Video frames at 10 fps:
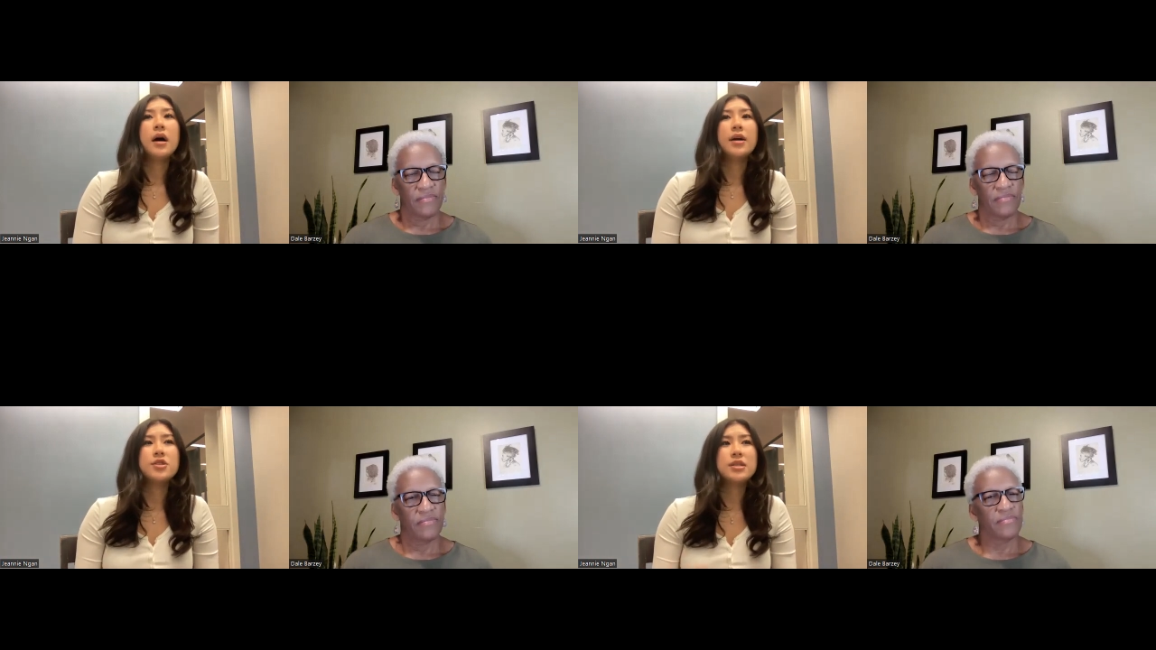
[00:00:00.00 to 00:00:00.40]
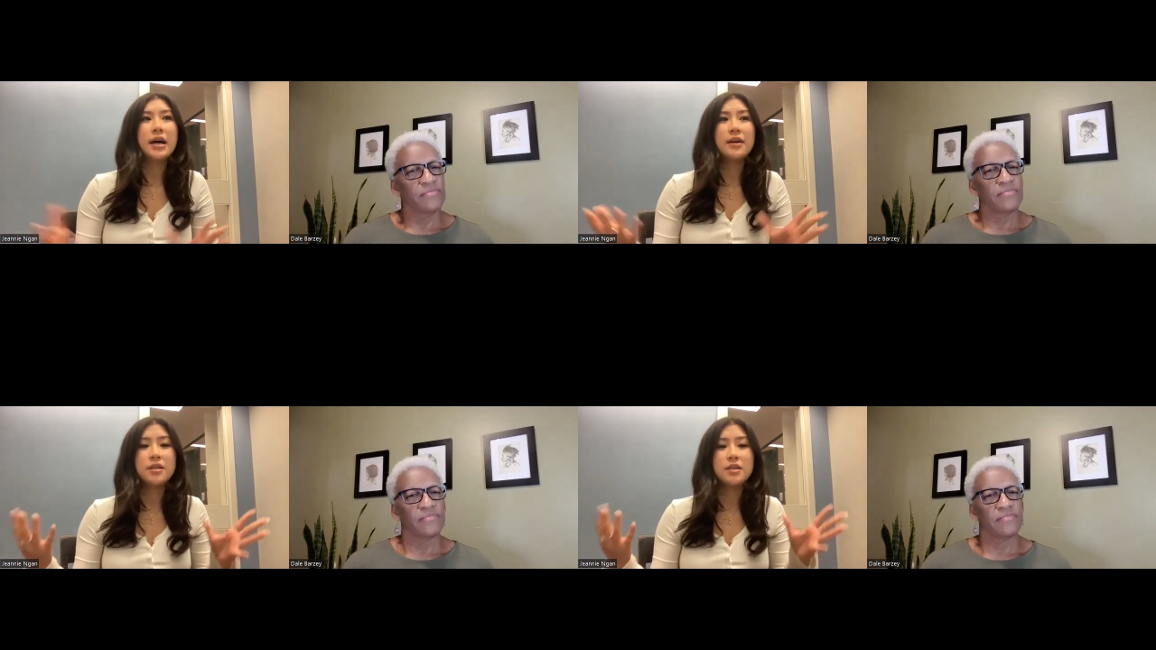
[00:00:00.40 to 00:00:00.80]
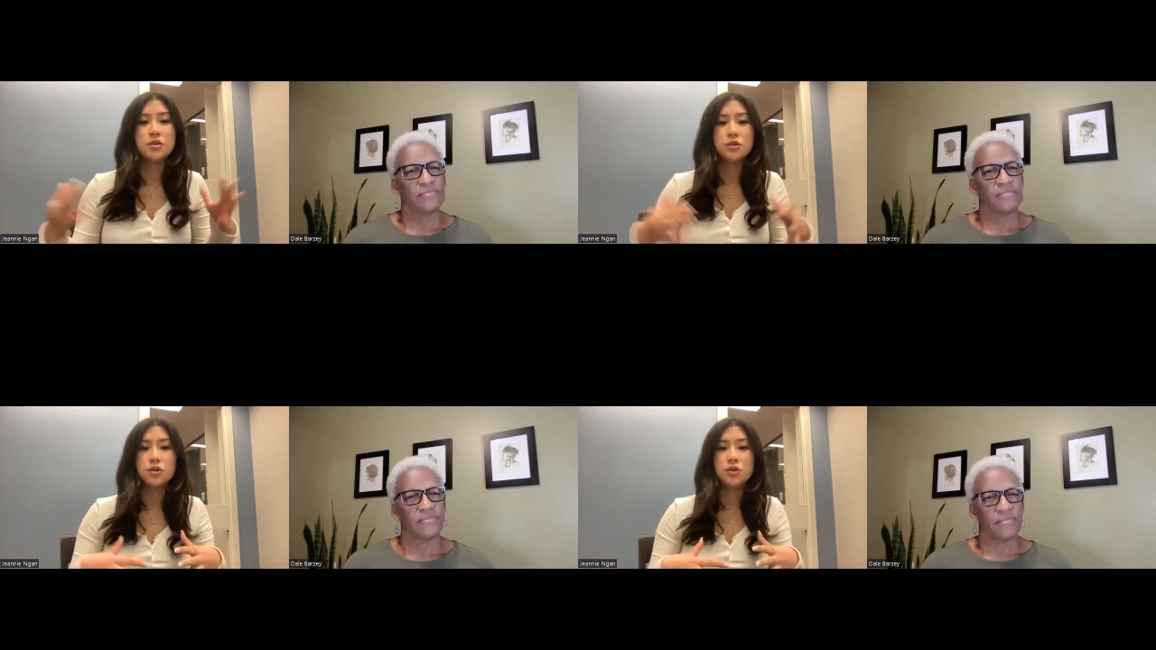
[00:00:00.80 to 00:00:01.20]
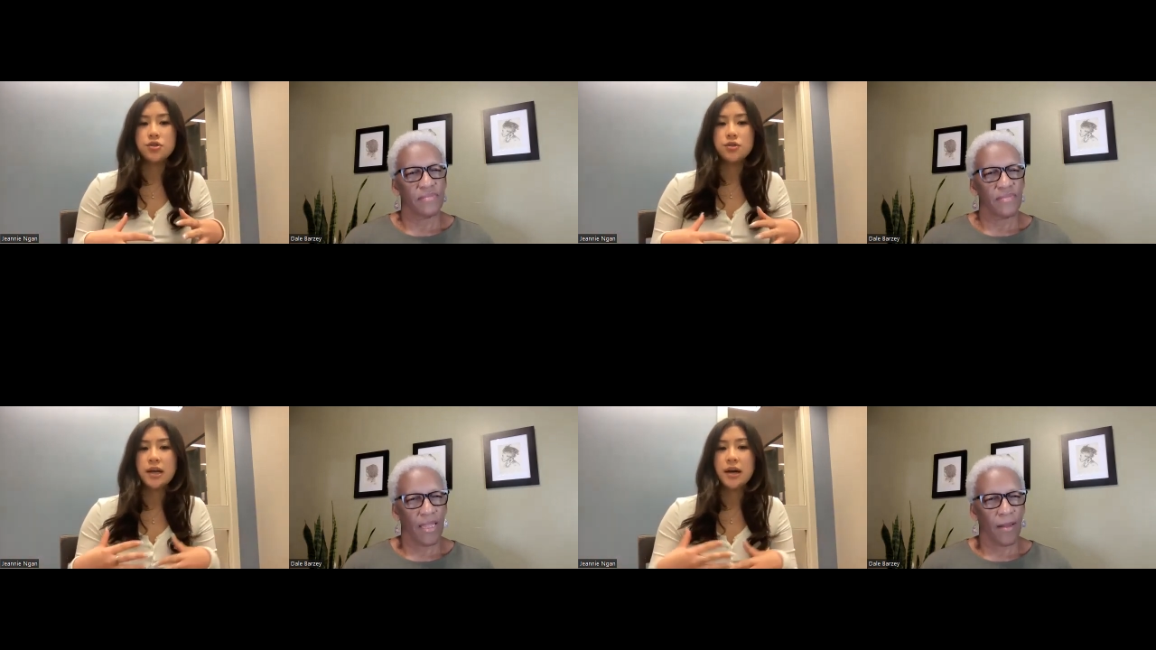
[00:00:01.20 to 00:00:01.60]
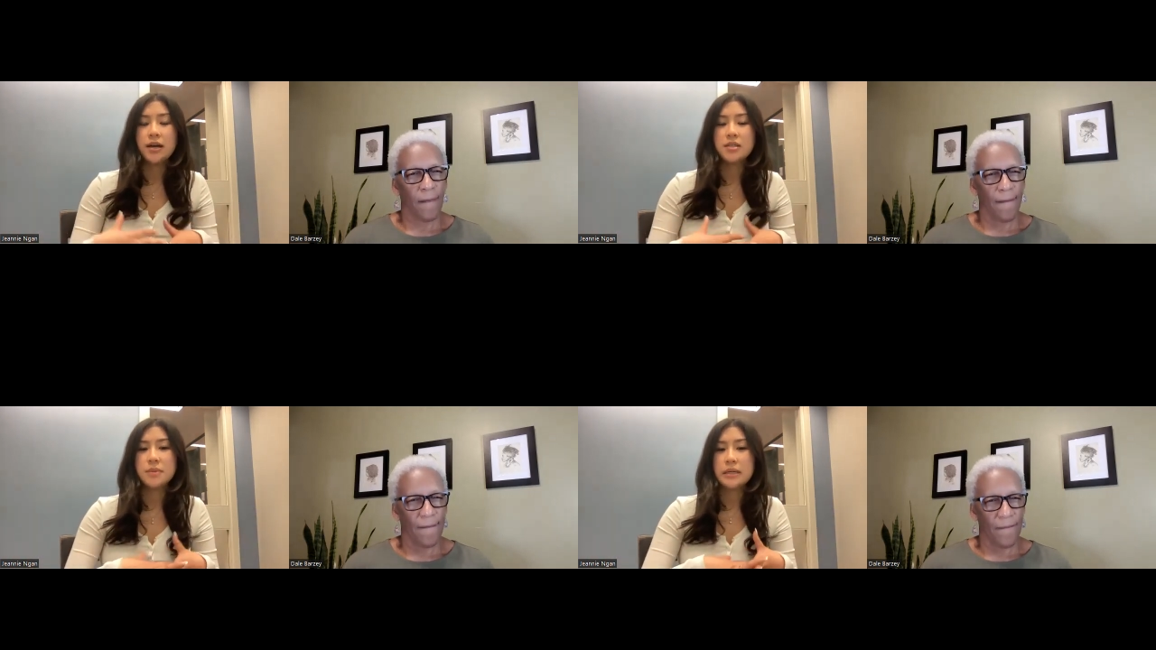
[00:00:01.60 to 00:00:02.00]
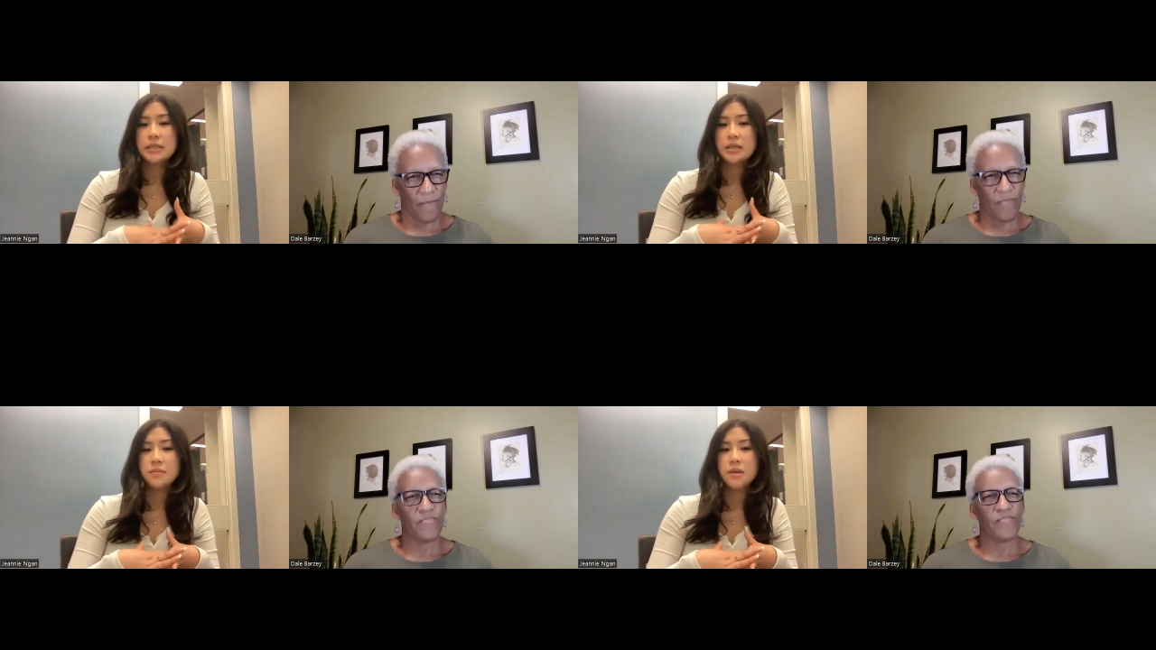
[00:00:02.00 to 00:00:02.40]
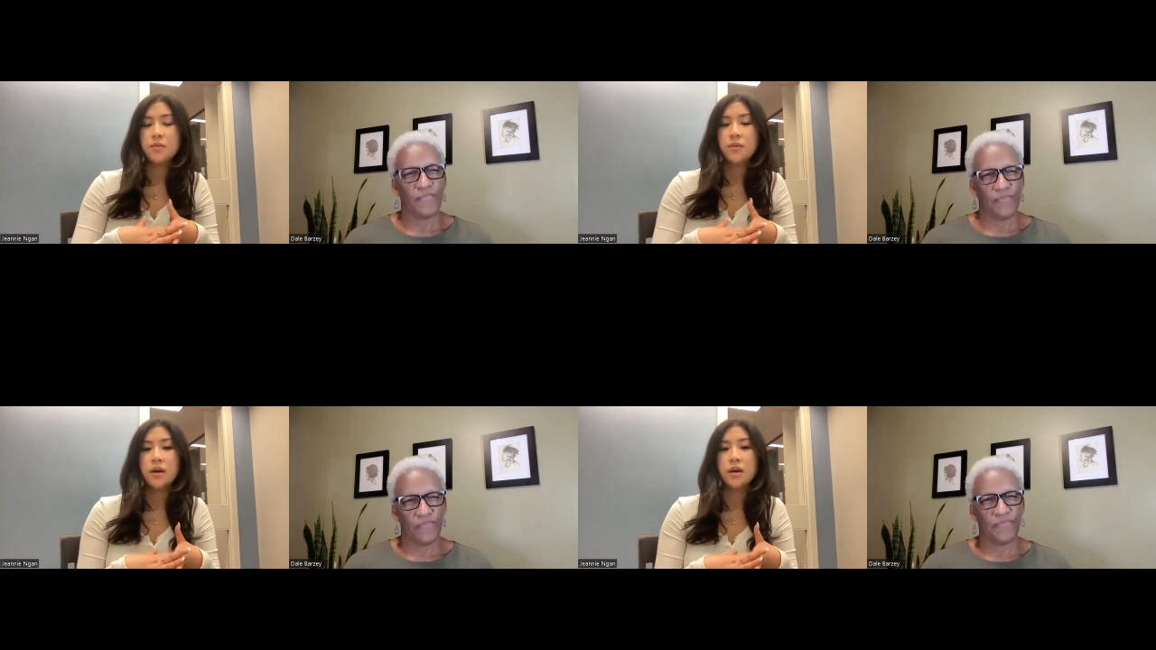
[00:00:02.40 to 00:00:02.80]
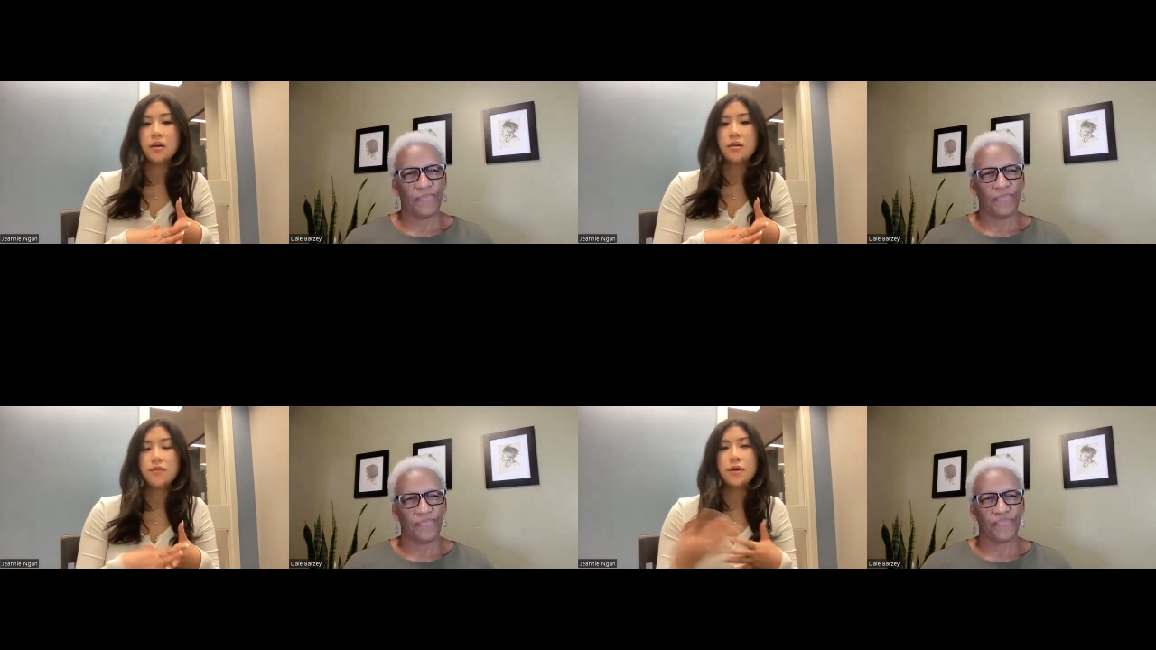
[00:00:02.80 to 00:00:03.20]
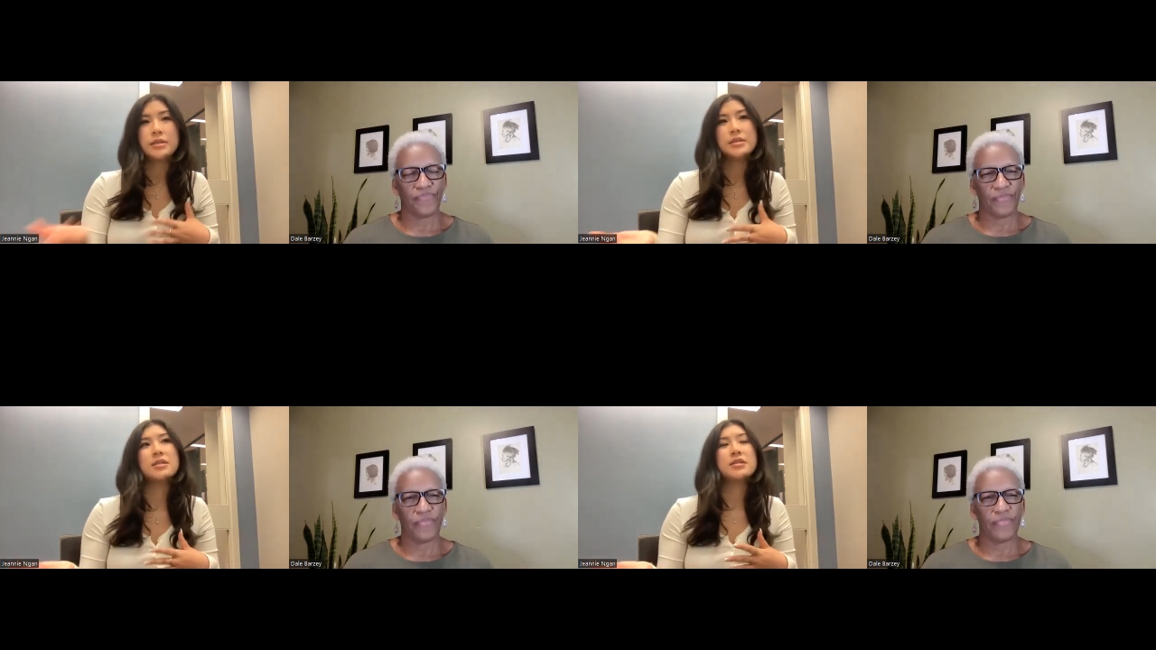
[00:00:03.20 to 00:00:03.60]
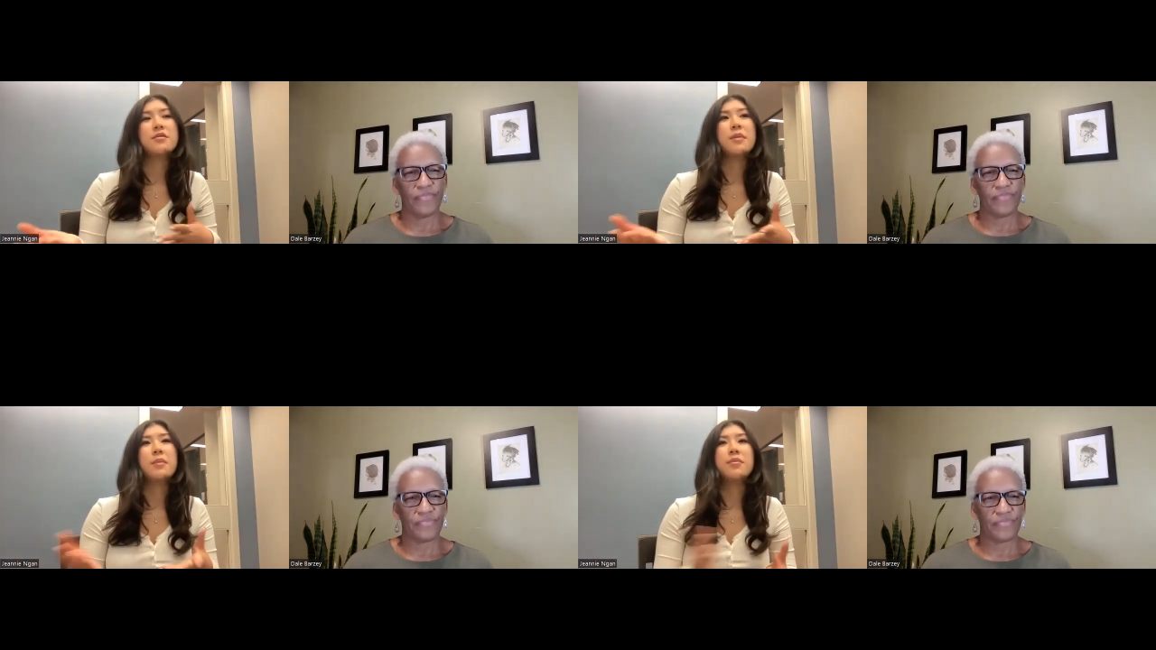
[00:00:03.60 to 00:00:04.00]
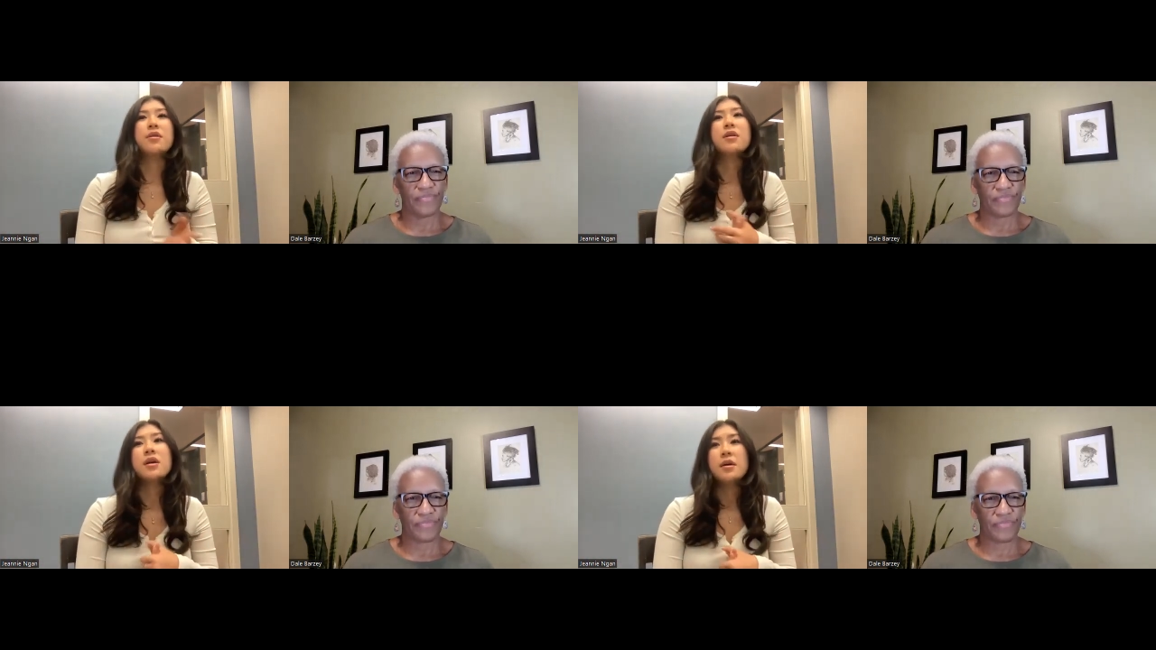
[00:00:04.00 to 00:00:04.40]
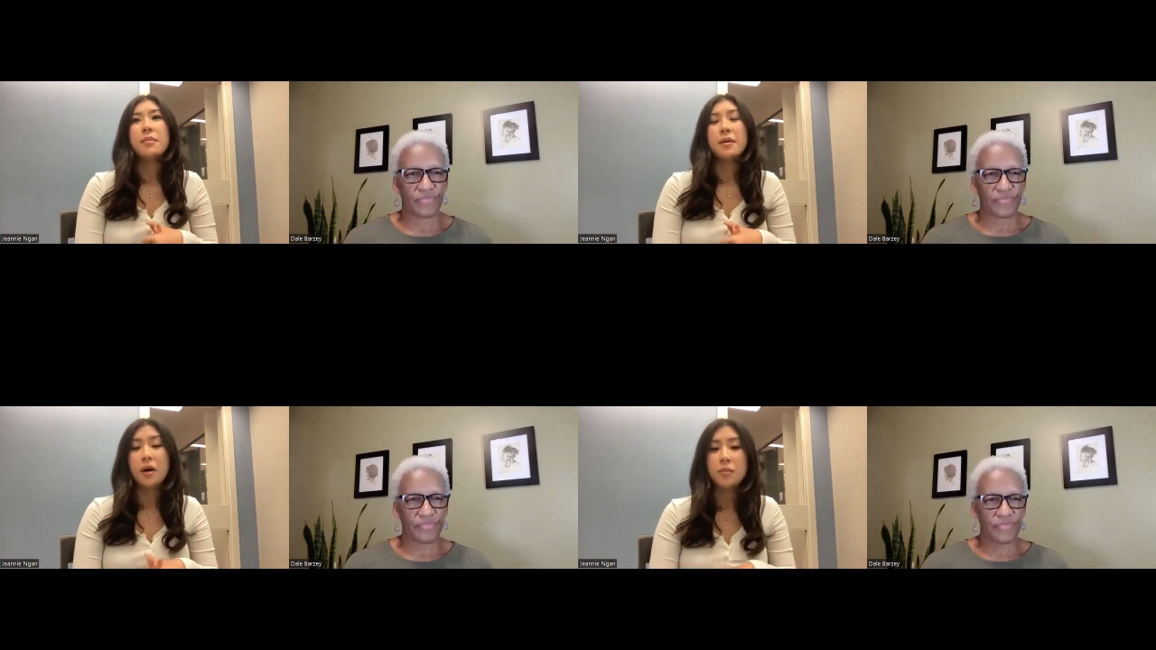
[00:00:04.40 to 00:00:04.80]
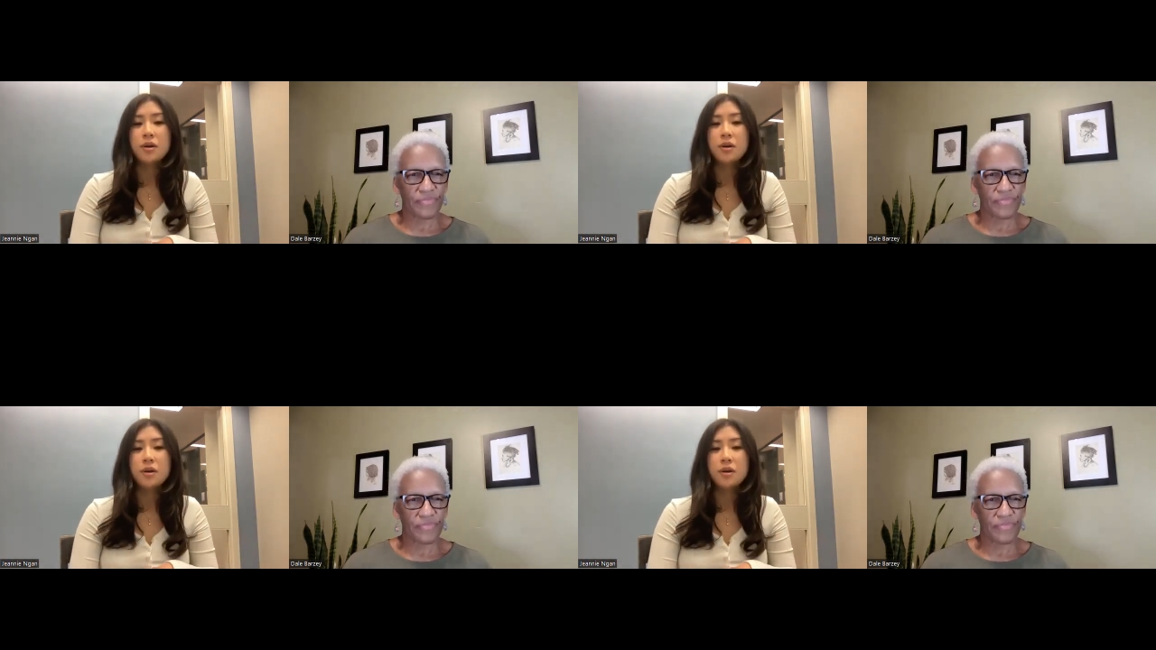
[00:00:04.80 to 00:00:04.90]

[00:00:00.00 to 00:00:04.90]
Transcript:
Speaker 1: I just had this nurturing aspect in me where, for instance, I remember my mom